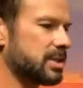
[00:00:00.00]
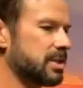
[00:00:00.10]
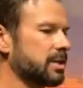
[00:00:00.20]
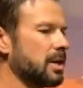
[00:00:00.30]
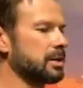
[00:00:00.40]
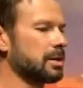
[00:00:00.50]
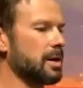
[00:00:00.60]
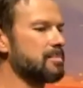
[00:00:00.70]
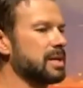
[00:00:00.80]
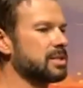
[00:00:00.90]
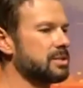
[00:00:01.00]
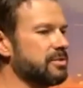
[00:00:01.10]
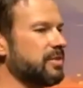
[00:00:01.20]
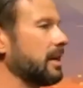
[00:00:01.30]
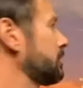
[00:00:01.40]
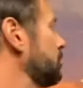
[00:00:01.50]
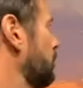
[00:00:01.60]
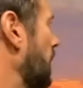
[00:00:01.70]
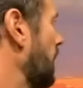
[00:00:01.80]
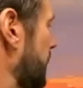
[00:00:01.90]
the color, I mixed the value
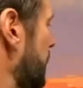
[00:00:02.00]
right,